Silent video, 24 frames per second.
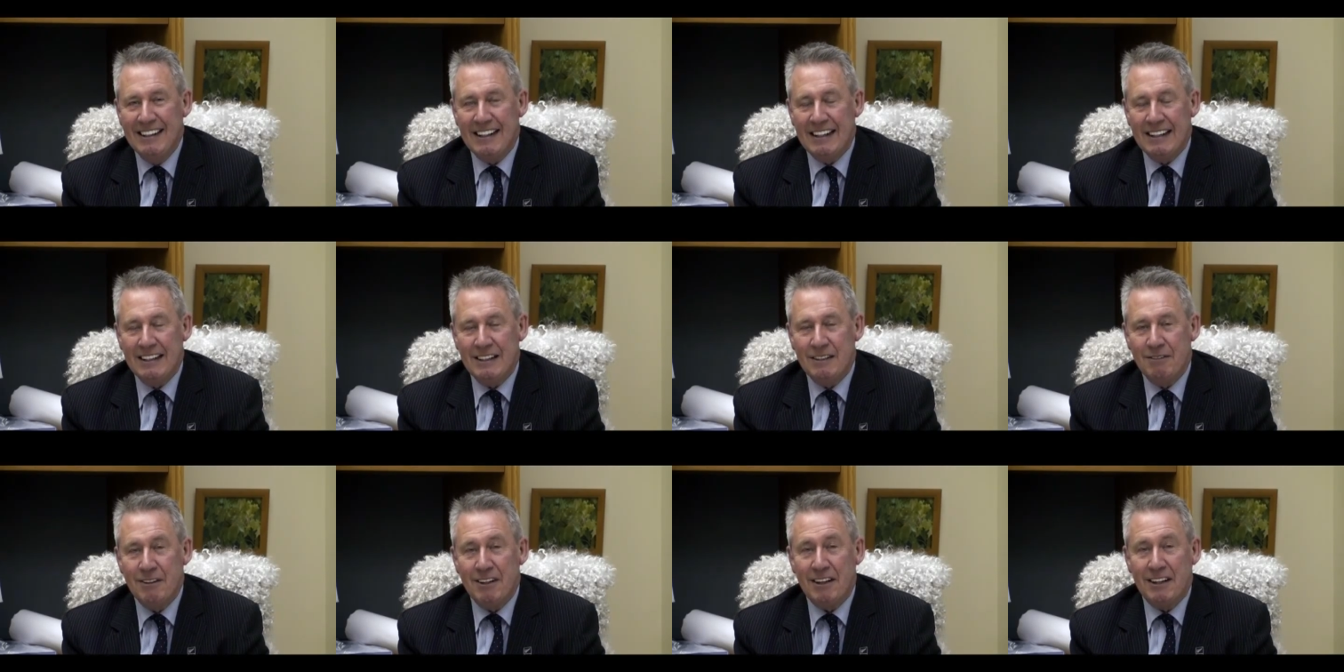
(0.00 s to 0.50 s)

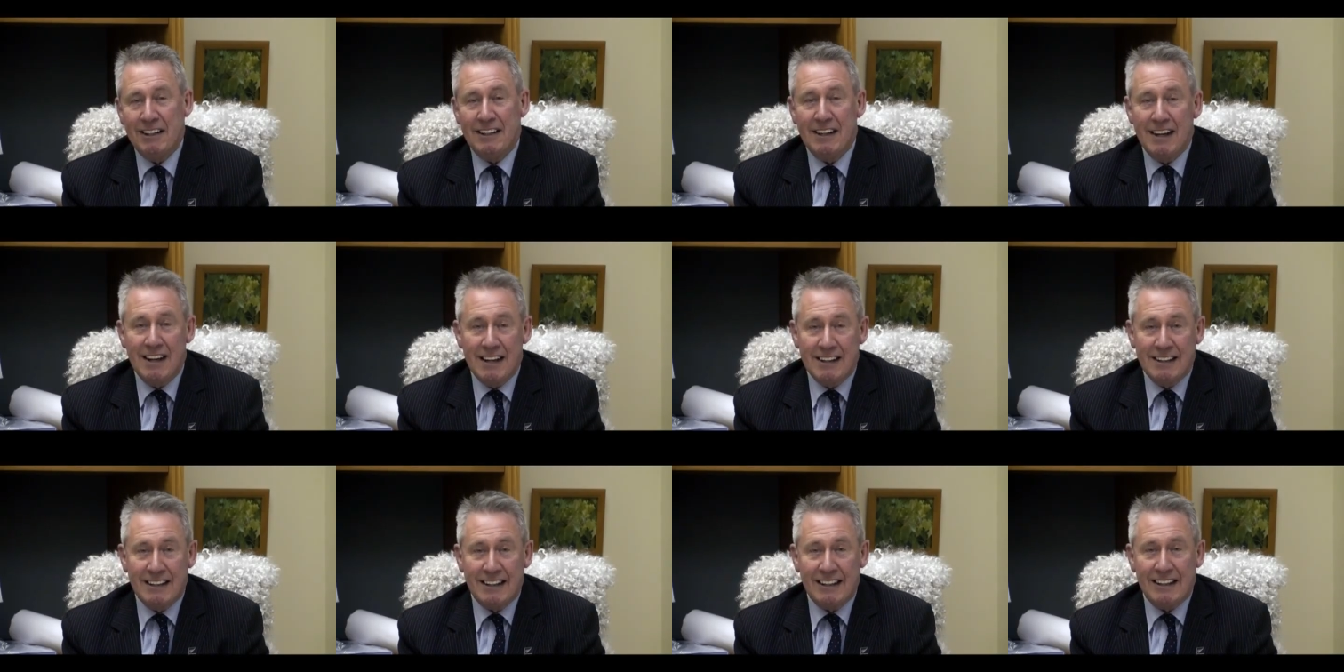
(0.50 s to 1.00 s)
and he very
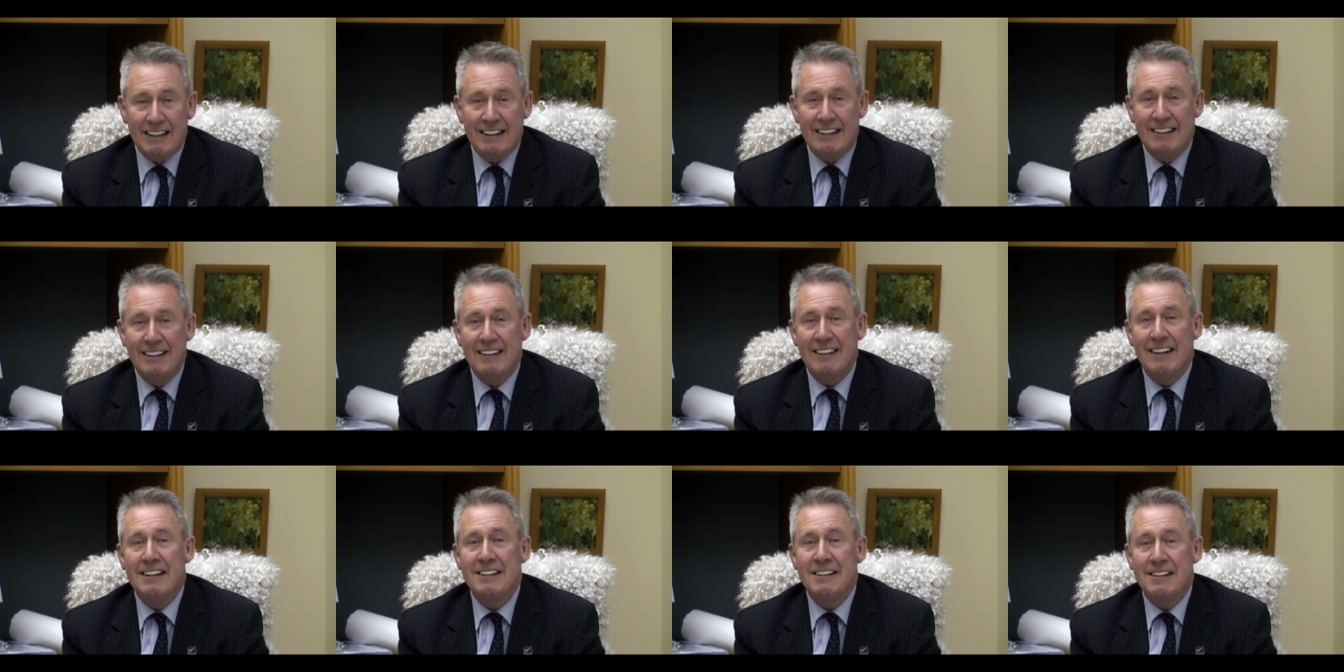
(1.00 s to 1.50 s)
kindly,
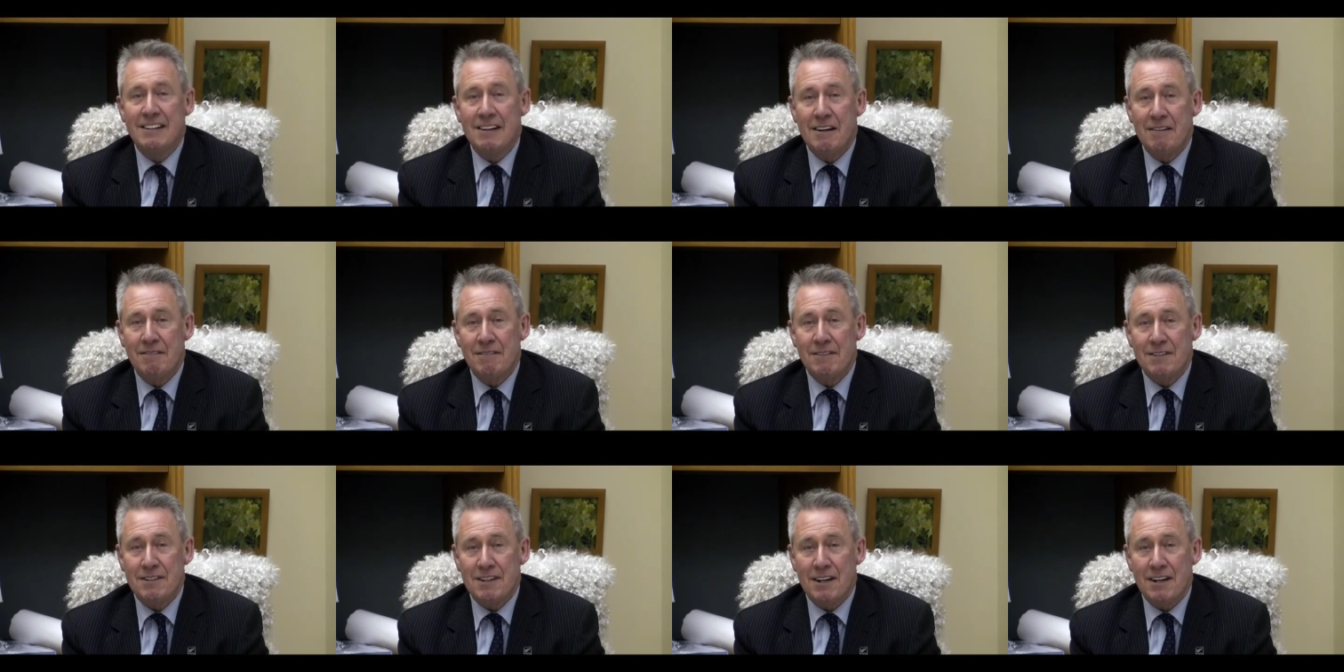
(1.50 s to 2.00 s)
in a later
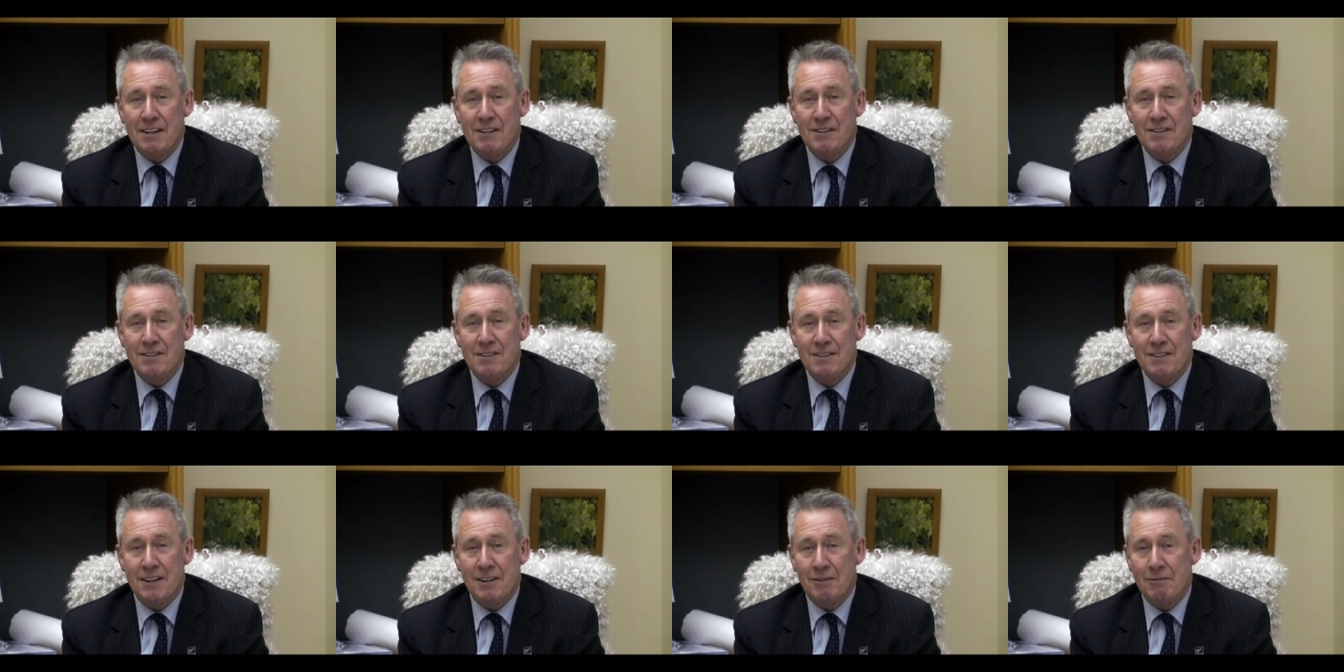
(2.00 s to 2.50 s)

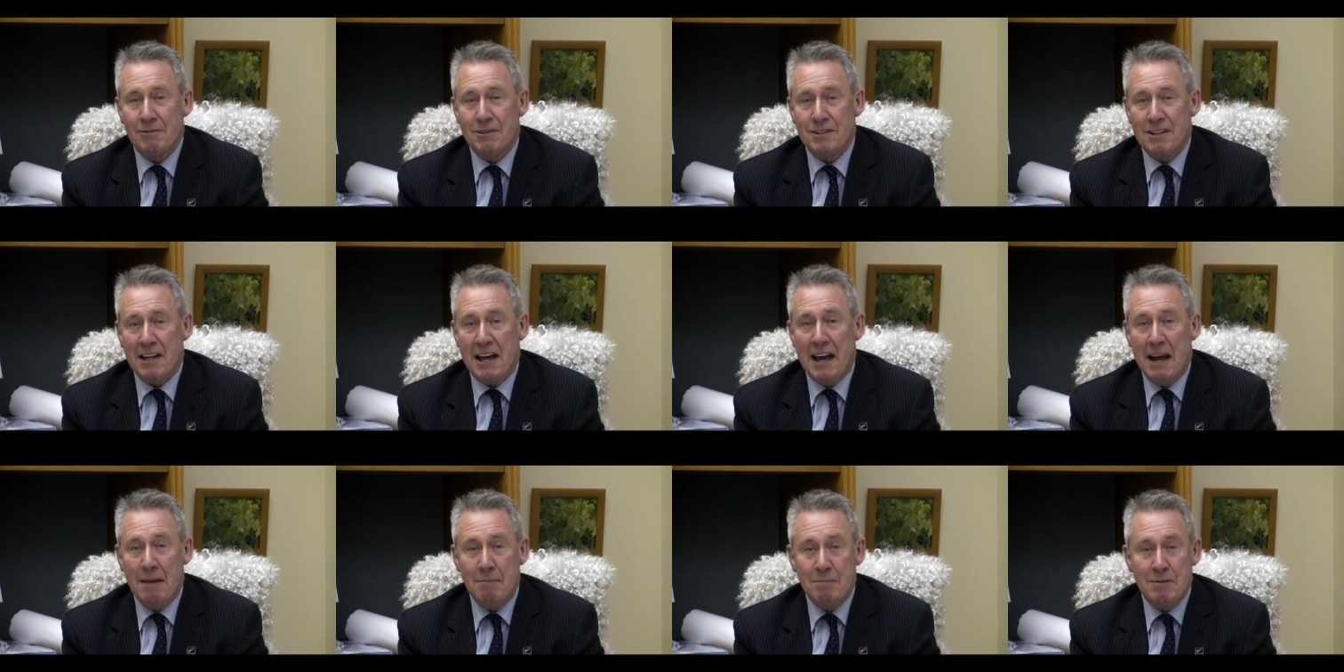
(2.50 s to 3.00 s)
conversation, said it was
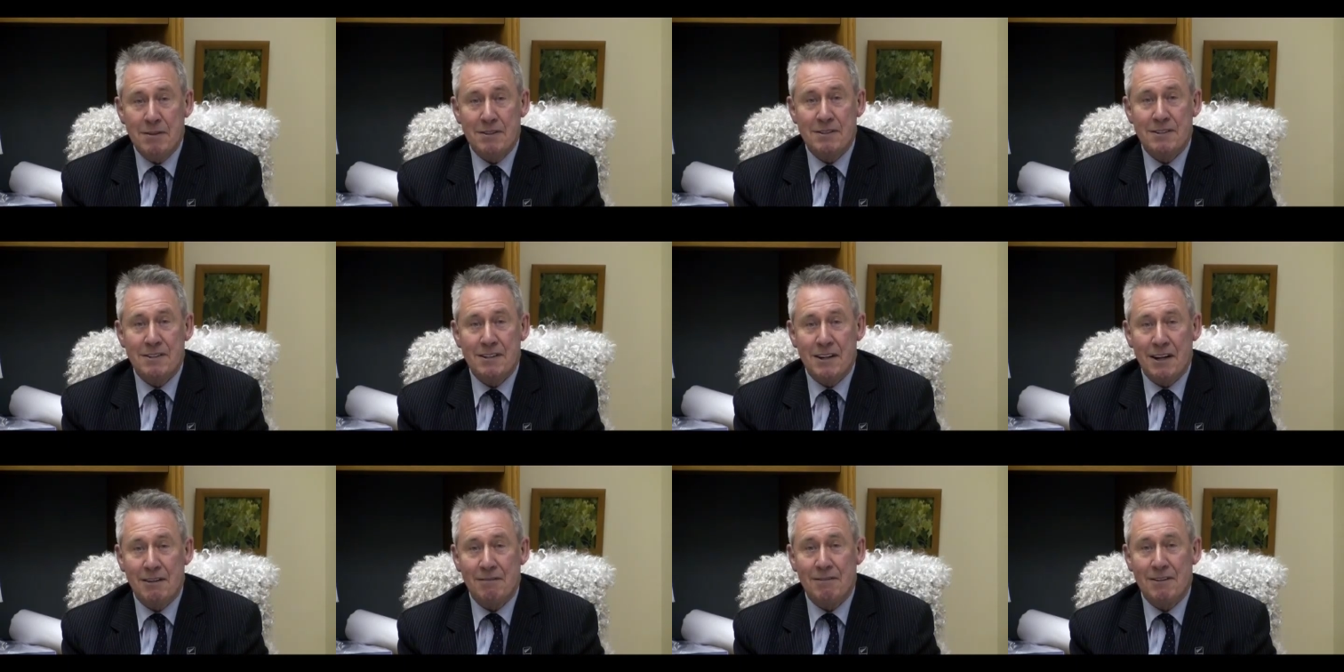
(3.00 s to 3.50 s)
the
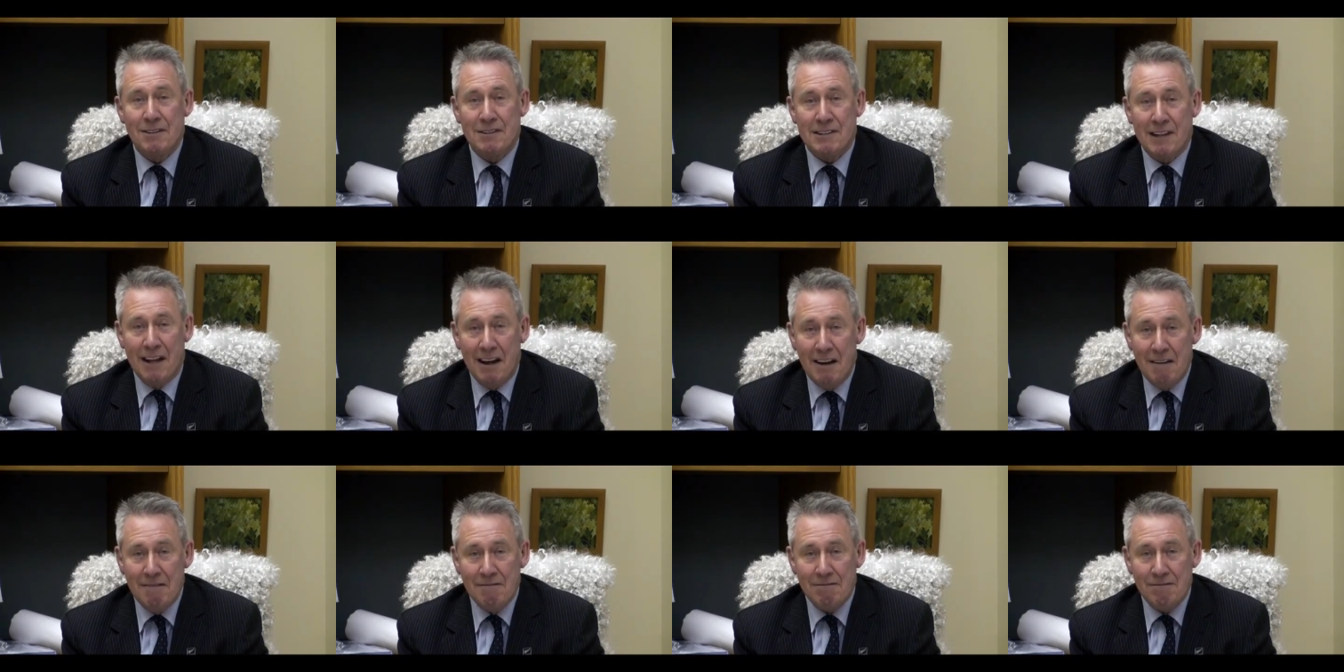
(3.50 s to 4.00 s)
happiest day of his
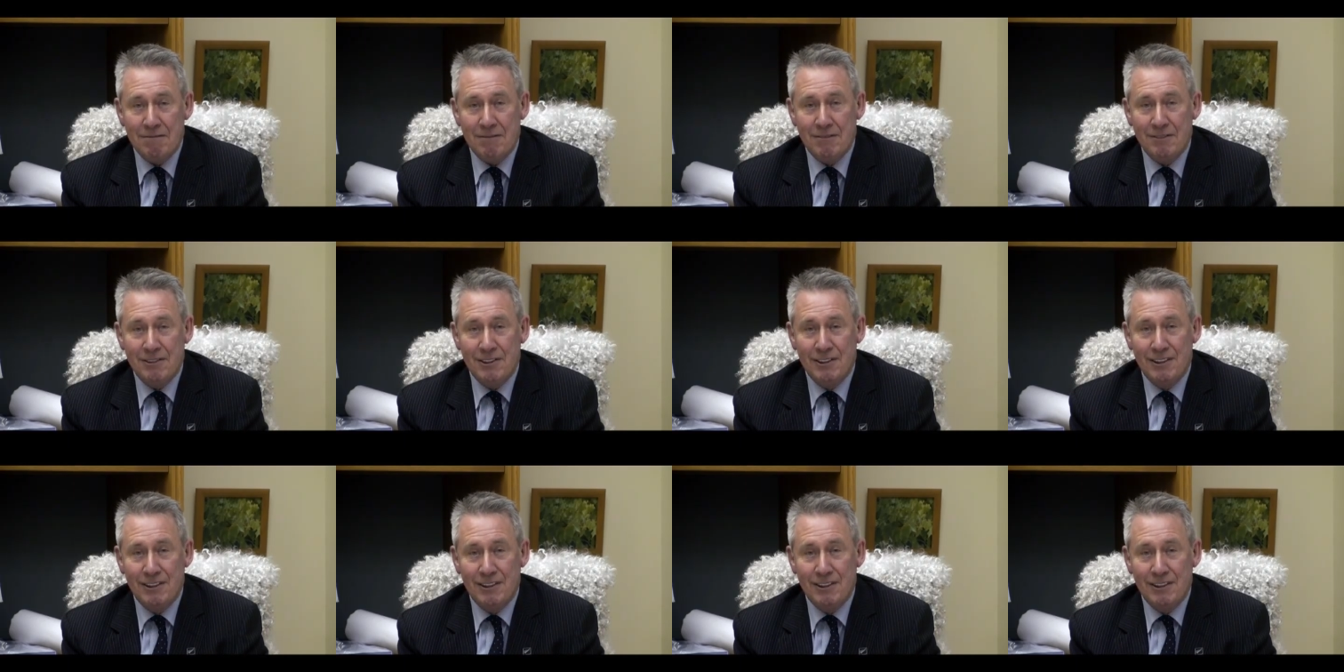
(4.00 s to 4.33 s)
life,